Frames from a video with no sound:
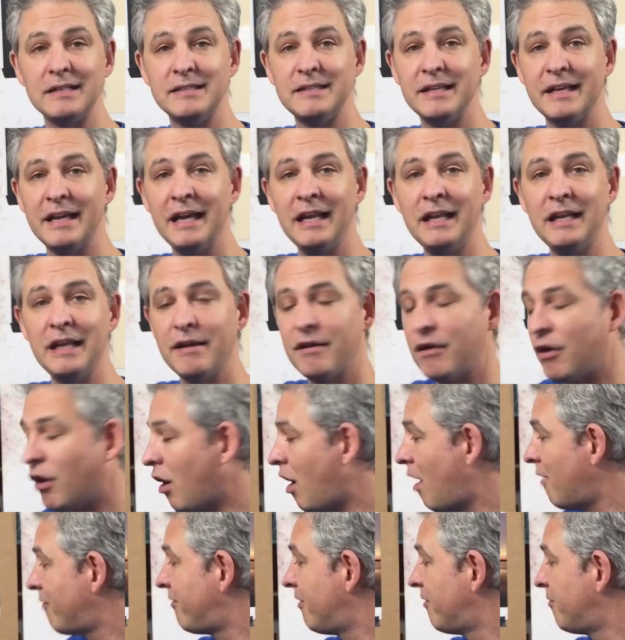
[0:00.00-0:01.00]
did
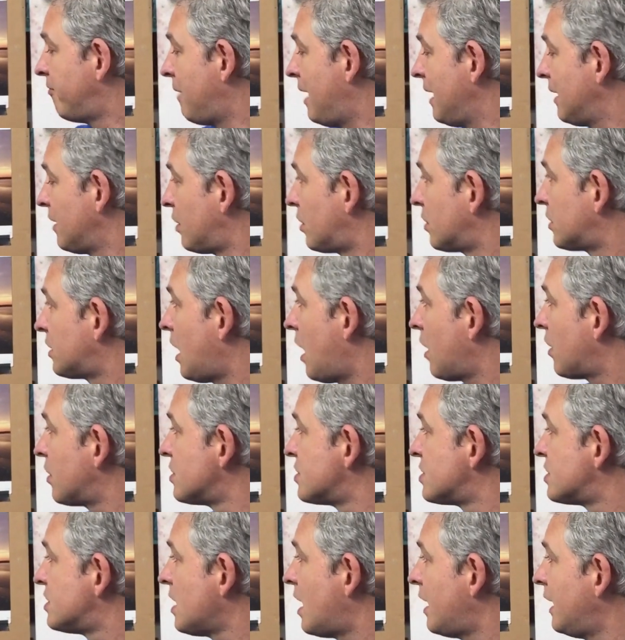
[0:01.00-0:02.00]
off of my little color
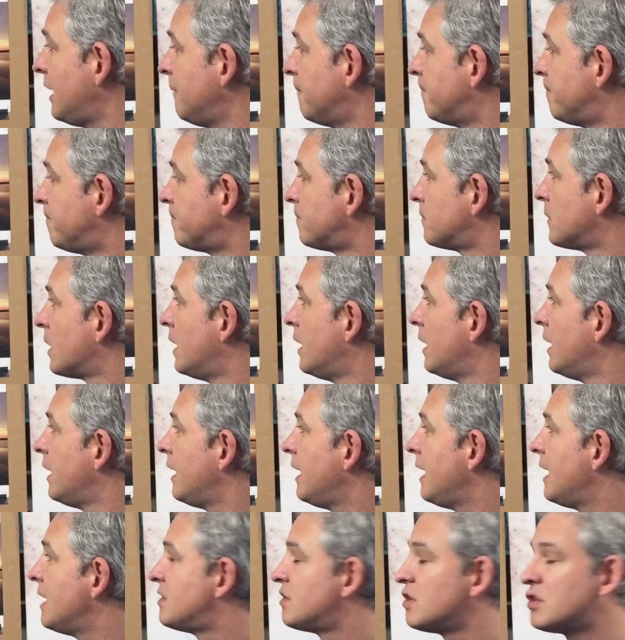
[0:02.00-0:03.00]
study.
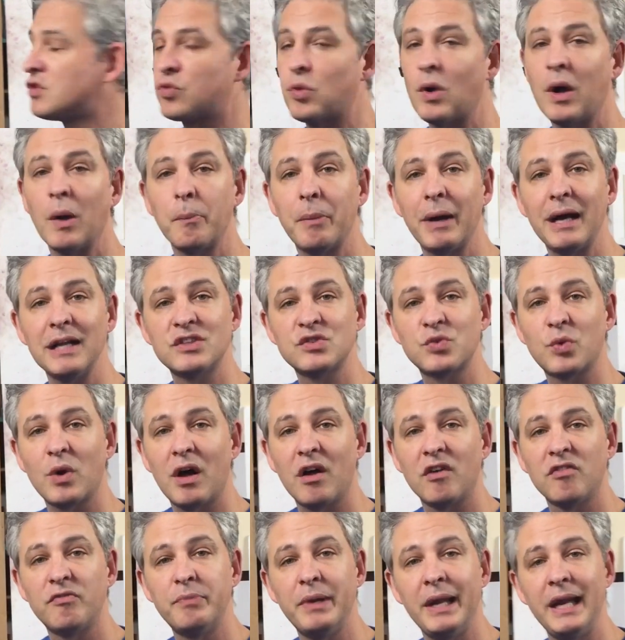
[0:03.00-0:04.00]
It's a 12 by
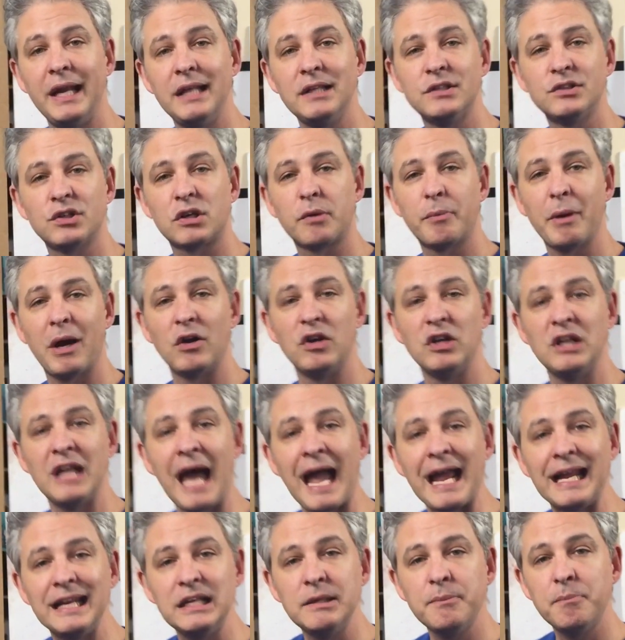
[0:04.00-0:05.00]
12 painting, took about
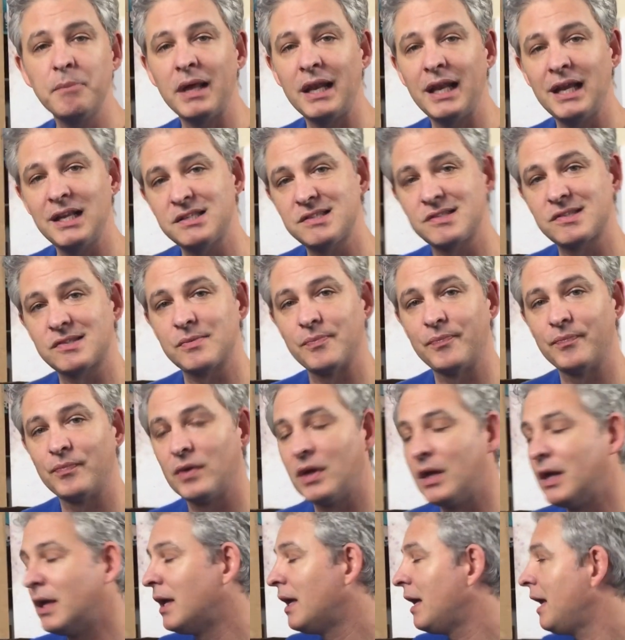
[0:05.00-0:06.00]
90 minutes.
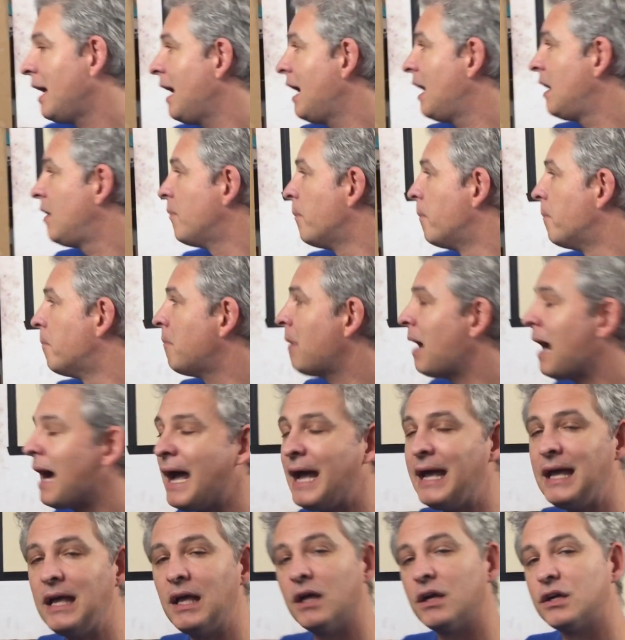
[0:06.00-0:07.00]
And
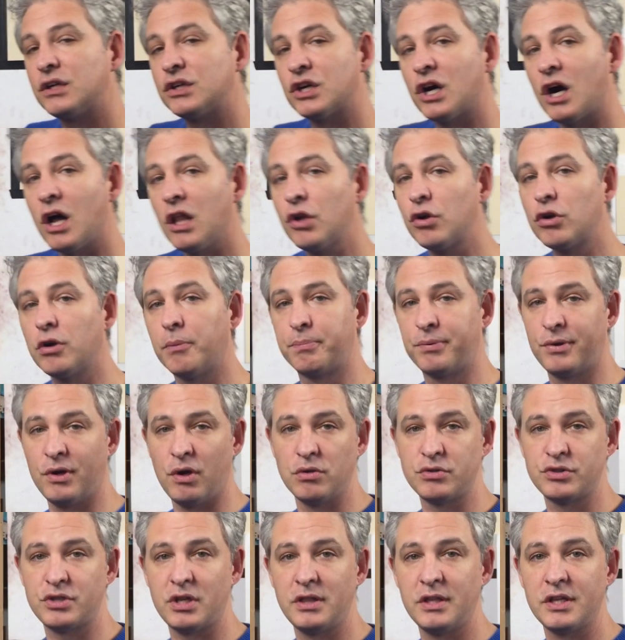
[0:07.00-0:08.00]
my color
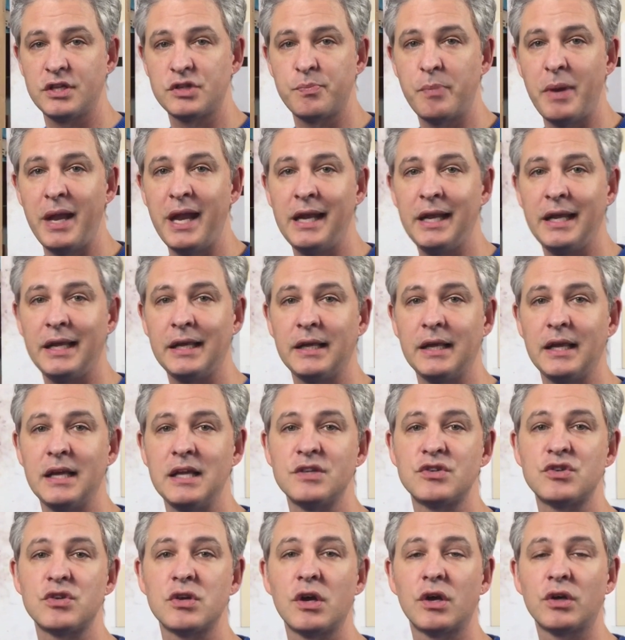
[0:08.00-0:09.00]
approach in this painting
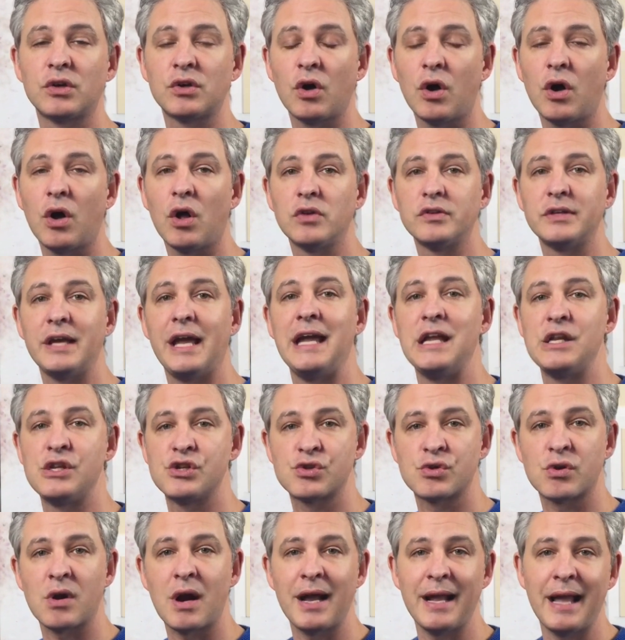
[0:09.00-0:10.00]
is called a
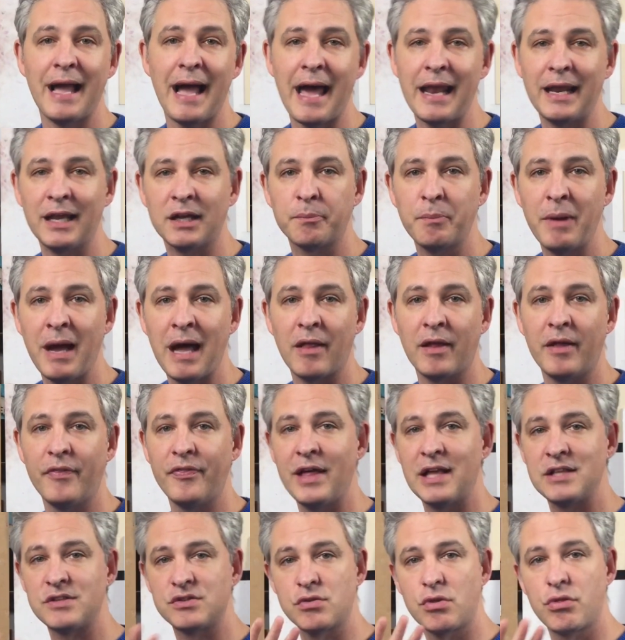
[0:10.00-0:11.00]
triadic palette.
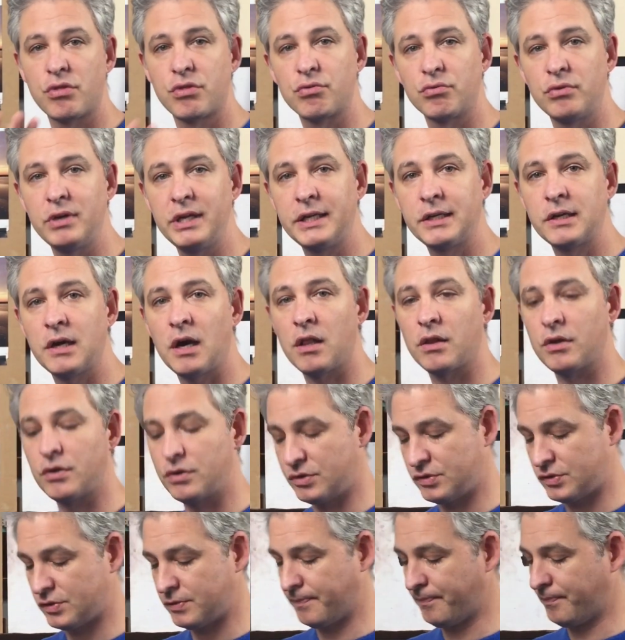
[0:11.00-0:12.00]
That's 3
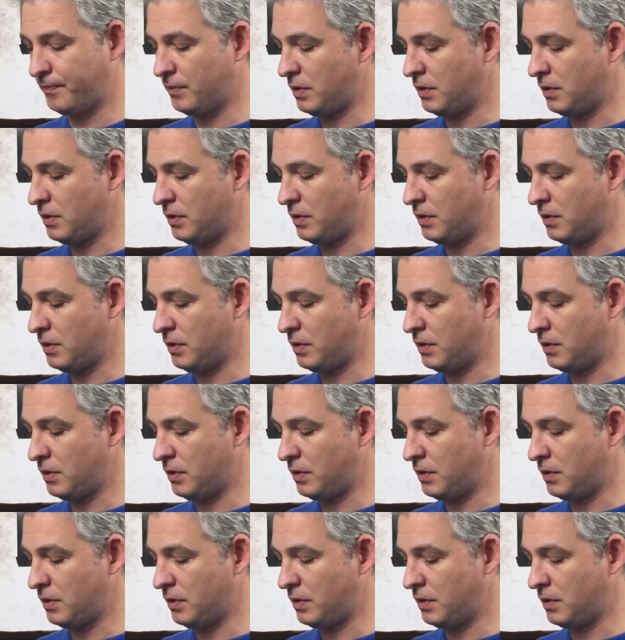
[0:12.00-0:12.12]
colors,